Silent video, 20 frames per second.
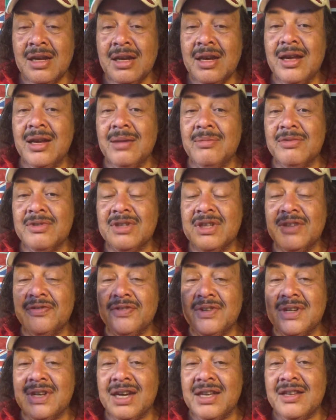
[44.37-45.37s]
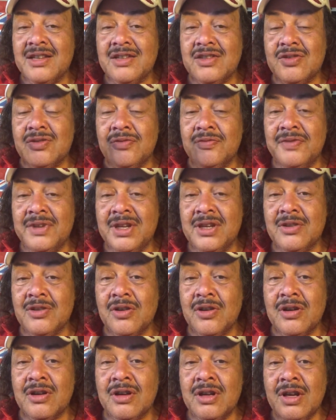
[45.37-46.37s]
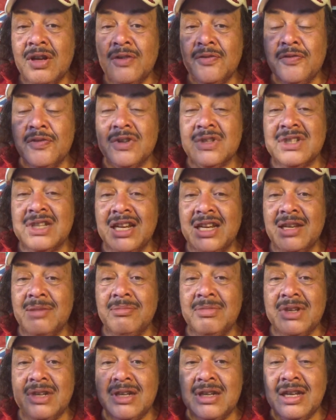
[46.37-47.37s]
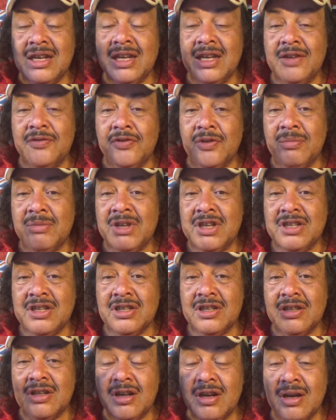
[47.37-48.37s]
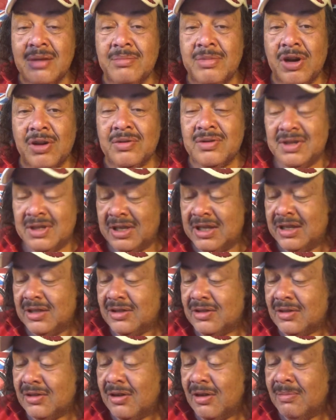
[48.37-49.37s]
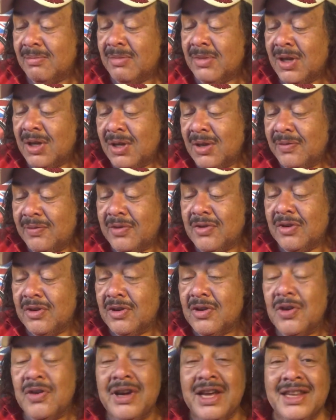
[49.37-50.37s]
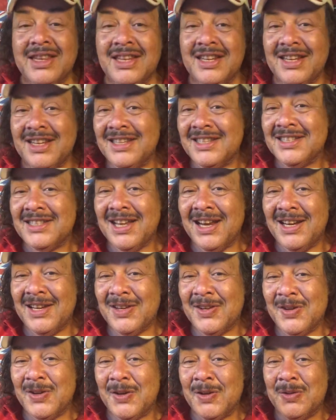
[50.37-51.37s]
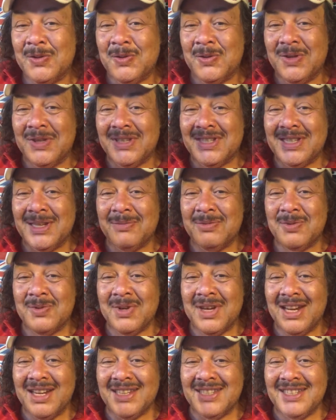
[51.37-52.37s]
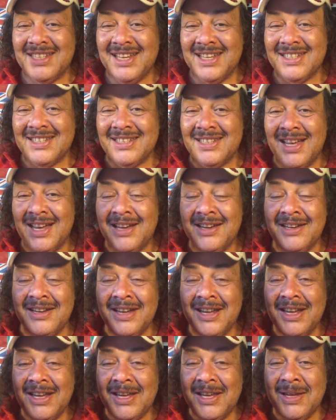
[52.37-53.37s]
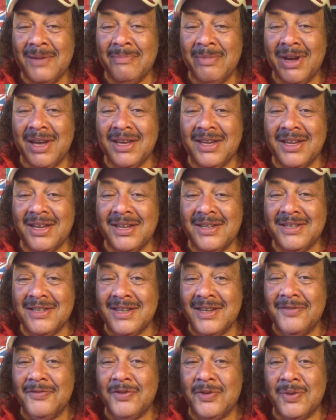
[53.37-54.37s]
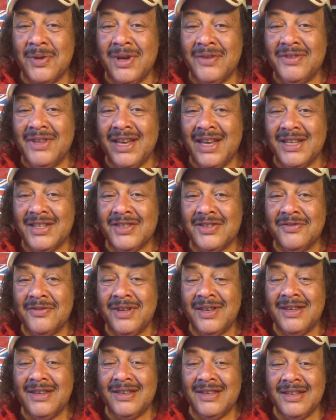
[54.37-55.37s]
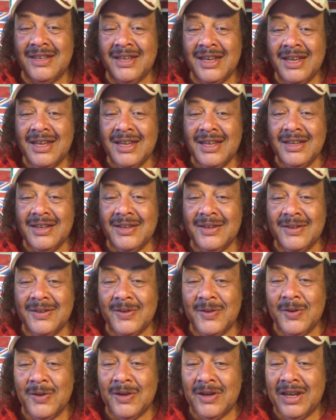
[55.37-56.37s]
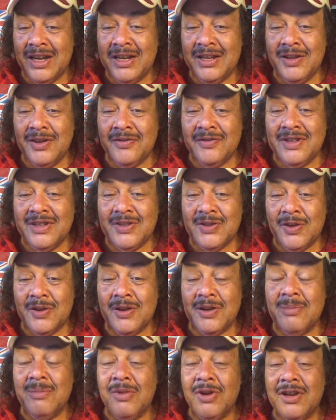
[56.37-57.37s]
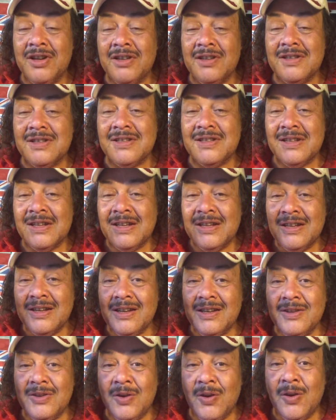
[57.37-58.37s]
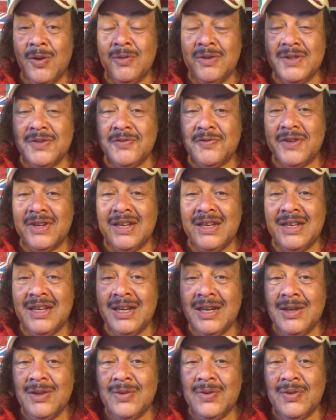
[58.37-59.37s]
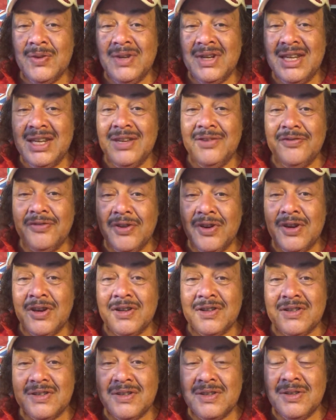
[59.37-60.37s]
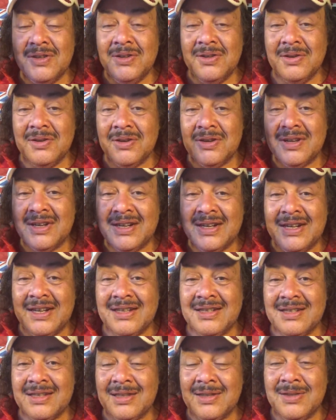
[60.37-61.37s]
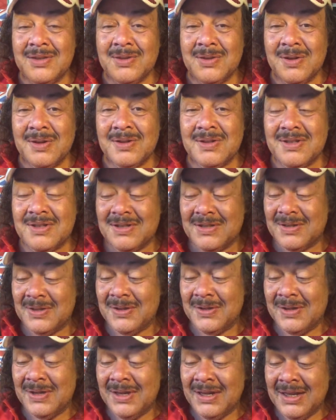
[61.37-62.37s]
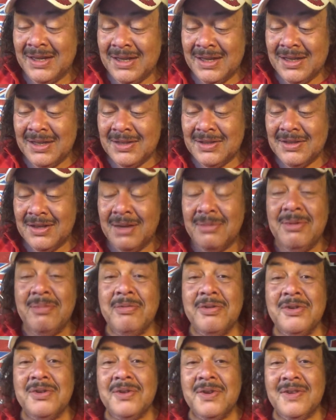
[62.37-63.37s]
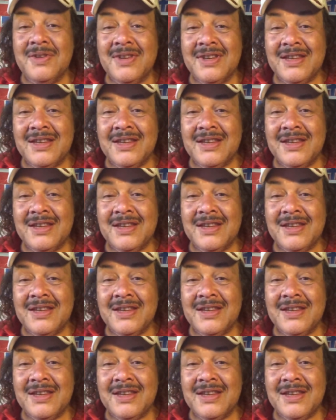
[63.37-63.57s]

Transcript: and I must give credits to Wiktor for sending me the information about this ROM. We're gonna go ahead and install it onto the Samsung Galaxy S9. In my case, if you have the S20 uh, or any of these other models, uh, you're always free to leave us your test results. So let me put you on the